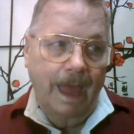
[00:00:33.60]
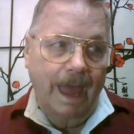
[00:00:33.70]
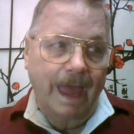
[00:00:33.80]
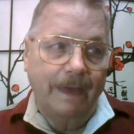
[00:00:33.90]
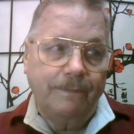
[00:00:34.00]

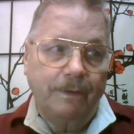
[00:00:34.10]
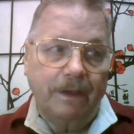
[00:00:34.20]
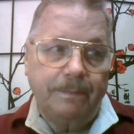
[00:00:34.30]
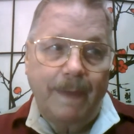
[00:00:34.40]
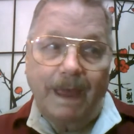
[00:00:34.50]
If you
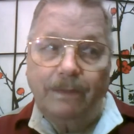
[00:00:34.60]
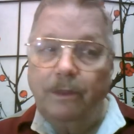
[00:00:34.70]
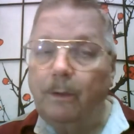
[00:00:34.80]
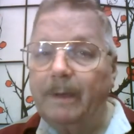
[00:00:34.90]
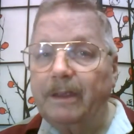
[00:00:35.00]
expect
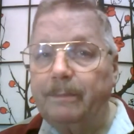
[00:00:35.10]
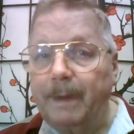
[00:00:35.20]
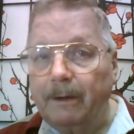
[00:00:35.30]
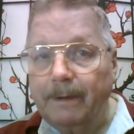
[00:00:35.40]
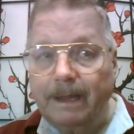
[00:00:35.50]
new
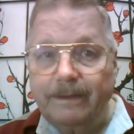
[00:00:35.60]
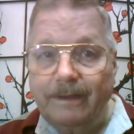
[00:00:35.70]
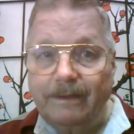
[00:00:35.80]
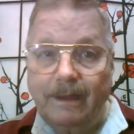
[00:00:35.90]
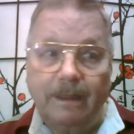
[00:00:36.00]

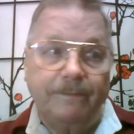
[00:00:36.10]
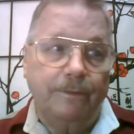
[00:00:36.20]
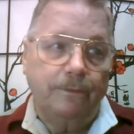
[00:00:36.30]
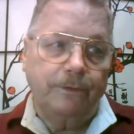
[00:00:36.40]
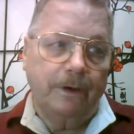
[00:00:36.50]
experiences in the
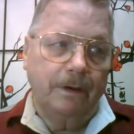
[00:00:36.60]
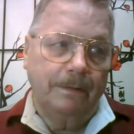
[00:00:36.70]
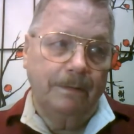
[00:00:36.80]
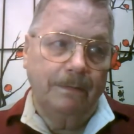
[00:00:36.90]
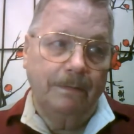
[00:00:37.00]
future,
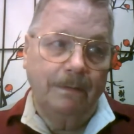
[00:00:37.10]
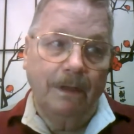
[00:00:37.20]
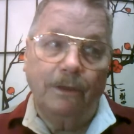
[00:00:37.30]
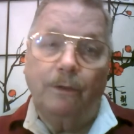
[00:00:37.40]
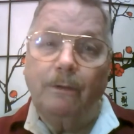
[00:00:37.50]

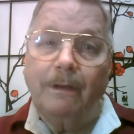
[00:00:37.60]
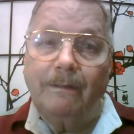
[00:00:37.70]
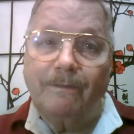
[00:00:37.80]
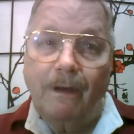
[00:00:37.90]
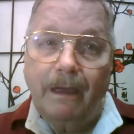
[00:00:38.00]
you can
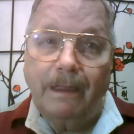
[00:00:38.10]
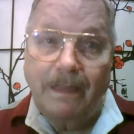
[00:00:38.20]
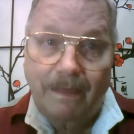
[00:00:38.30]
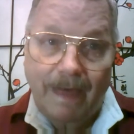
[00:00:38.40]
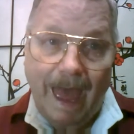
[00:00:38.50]
find
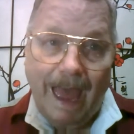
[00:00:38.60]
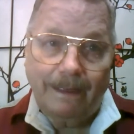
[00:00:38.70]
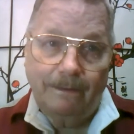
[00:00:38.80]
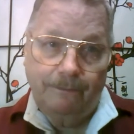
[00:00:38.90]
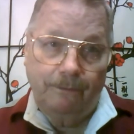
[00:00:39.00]
that
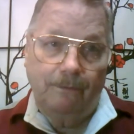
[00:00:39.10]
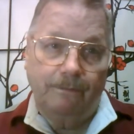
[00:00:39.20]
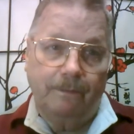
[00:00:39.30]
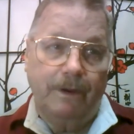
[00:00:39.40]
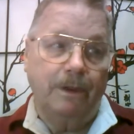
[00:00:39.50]
true
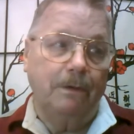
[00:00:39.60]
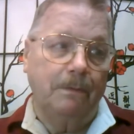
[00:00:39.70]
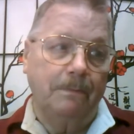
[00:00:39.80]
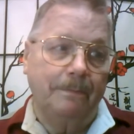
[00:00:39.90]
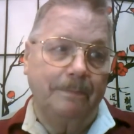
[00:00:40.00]
for you.
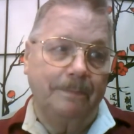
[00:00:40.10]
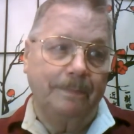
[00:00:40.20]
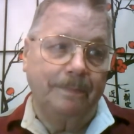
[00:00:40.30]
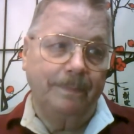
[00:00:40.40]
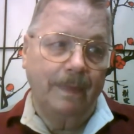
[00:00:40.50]

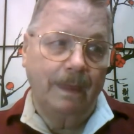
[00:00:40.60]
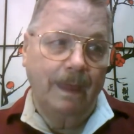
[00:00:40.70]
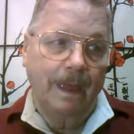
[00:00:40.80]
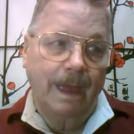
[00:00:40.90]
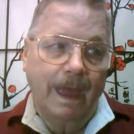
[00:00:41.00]

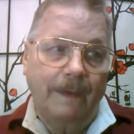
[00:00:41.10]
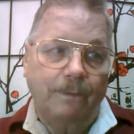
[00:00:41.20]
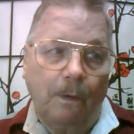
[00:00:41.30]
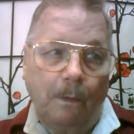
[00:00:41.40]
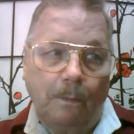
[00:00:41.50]
If
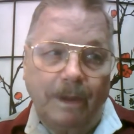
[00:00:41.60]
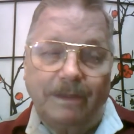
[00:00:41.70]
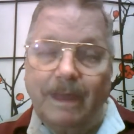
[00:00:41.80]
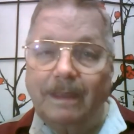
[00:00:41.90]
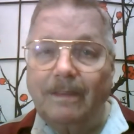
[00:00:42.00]
you always
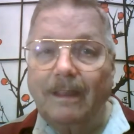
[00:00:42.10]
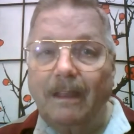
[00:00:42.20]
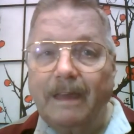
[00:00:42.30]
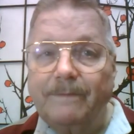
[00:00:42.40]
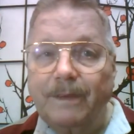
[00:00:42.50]
think that
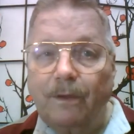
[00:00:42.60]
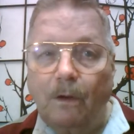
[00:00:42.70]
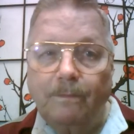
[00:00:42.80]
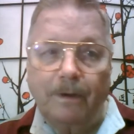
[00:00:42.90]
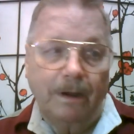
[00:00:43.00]
life is
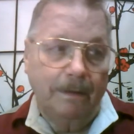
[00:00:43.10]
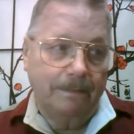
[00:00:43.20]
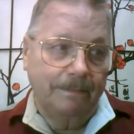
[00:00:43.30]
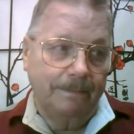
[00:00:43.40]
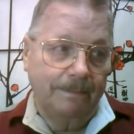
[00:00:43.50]
over,
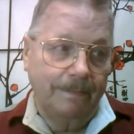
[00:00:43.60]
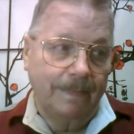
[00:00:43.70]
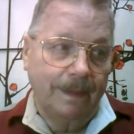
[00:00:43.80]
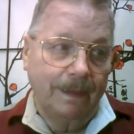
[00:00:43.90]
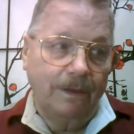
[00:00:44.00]

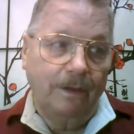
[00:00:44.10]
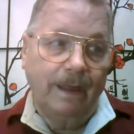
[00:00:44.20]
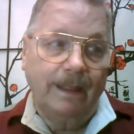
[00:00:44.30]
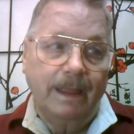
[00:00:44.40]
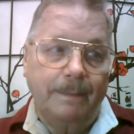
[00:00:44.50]
you
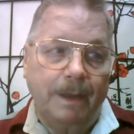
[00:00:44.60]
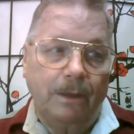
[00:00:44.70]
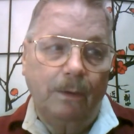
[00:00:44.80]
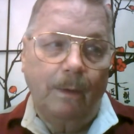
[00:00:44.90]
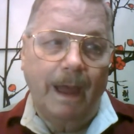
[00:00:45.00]
can limit
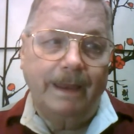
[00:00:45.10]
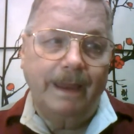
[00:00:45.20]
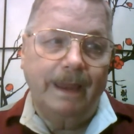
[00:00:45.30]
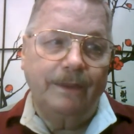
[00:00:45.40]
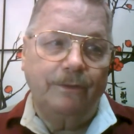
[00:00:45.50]
new
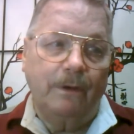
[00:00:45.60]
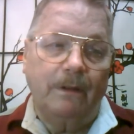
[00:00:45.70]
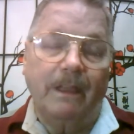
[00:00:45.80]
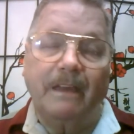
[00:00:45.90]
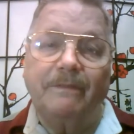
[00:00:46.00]
ideas, your
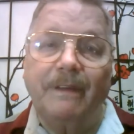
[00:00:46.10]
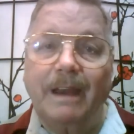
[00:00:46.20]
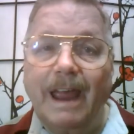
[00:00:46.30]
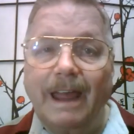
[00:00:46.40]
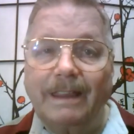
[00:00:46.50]
life, and
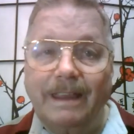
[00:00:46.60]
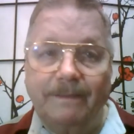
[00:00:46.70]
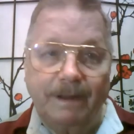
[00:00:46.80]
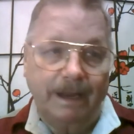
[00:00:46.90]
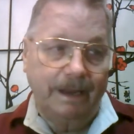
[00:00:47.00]

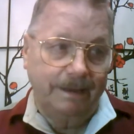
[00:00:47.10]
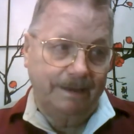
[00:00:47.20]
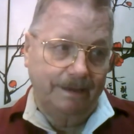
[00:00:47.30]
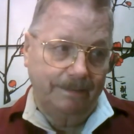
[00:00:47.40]
activities.